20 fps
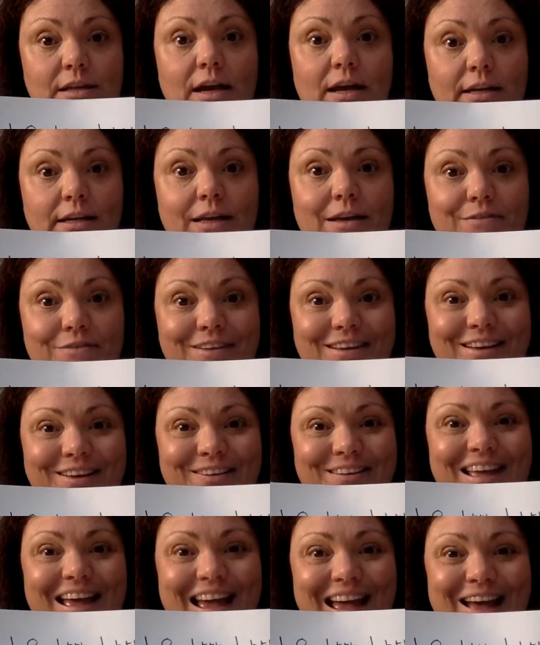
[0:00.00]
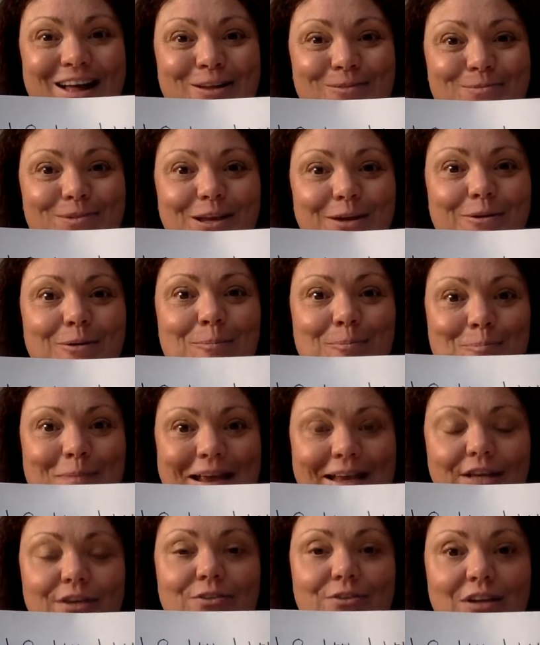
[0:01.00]
that I give you that help you and
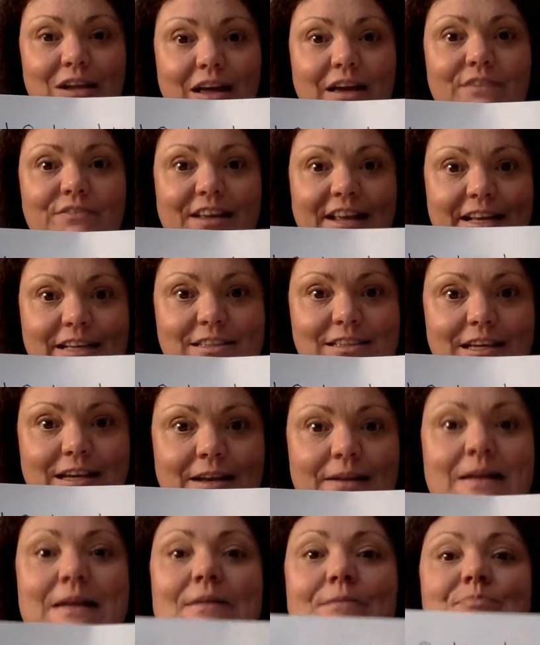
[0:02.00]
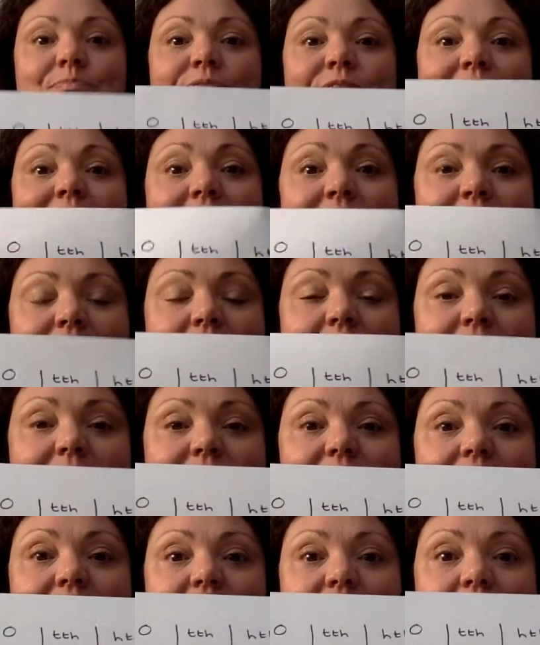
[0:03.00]
make your life easier. This
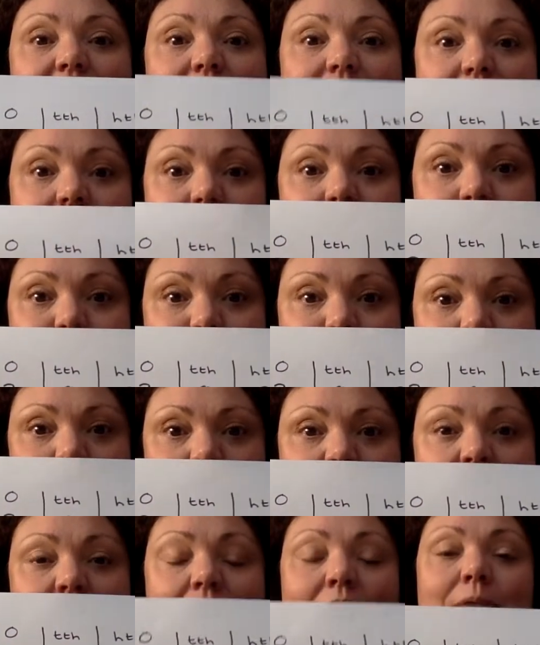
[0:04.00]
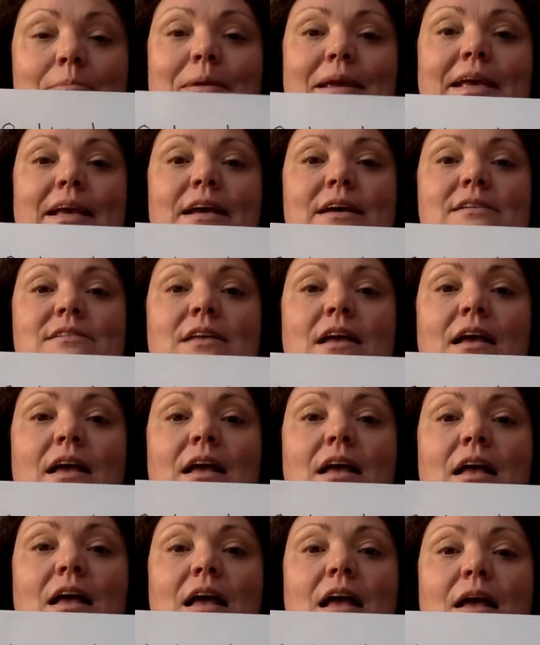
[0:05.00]
is a key one because
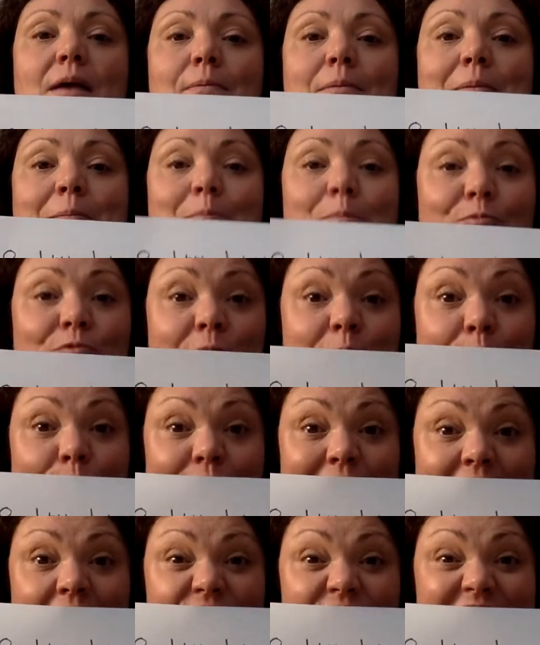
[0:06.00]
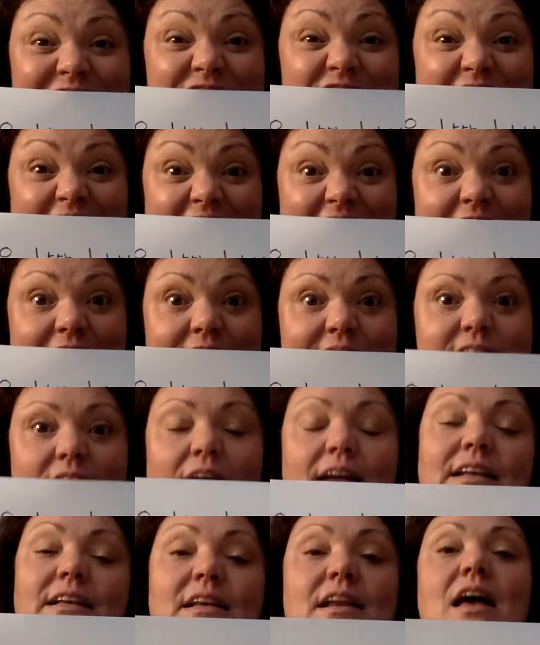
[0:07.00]
from previous years,
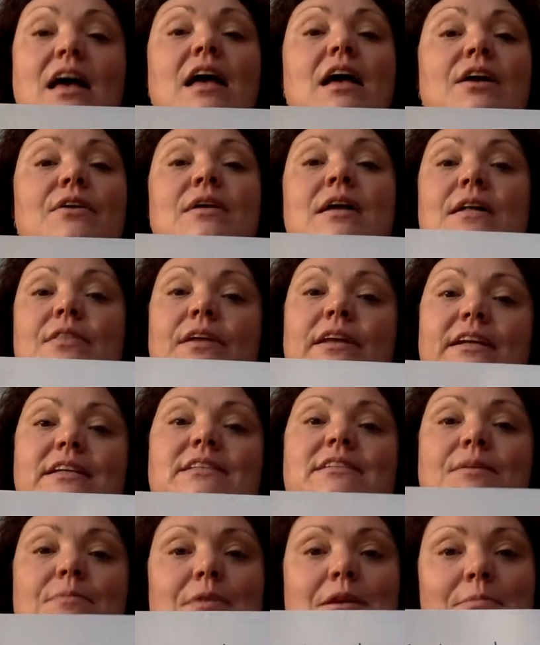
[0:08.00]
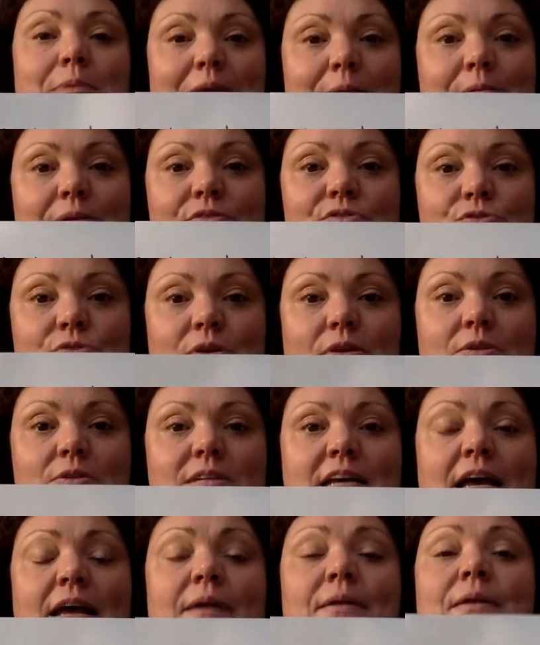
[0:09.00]
I know that it's something people have struggled
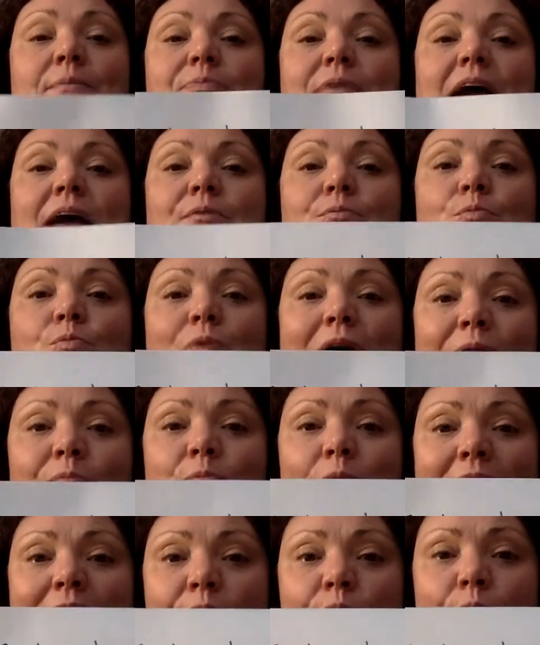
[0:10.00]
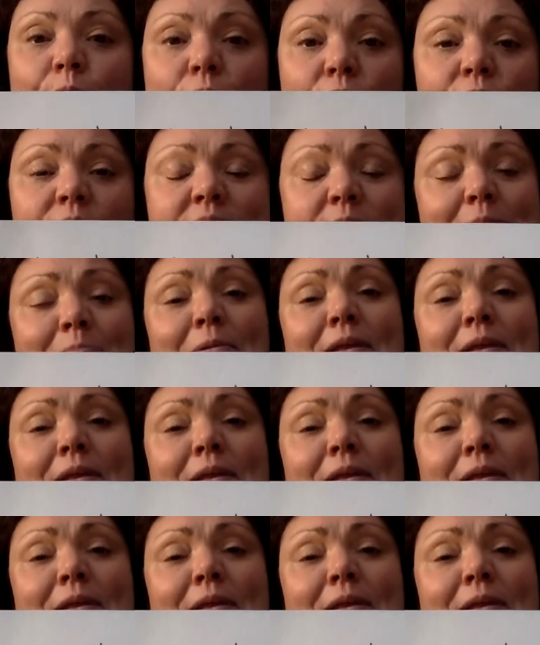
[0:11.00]
at, and when we put